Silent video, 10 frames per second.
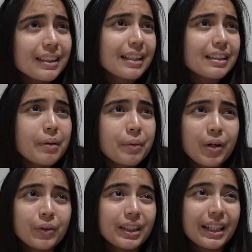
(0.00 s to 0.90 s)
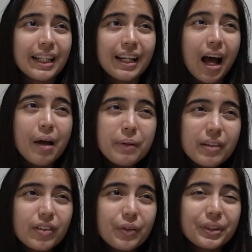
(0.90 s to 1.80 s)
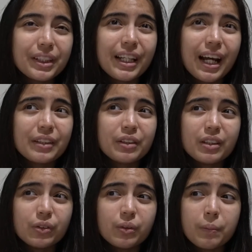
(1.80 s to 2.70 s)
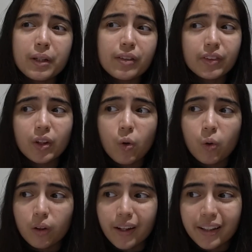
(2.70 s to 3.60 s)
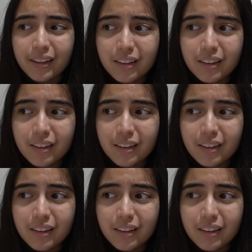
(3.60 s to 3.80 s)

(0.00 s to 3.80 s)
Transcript: Last time when I was a kid, I actually used to believe in the whole like,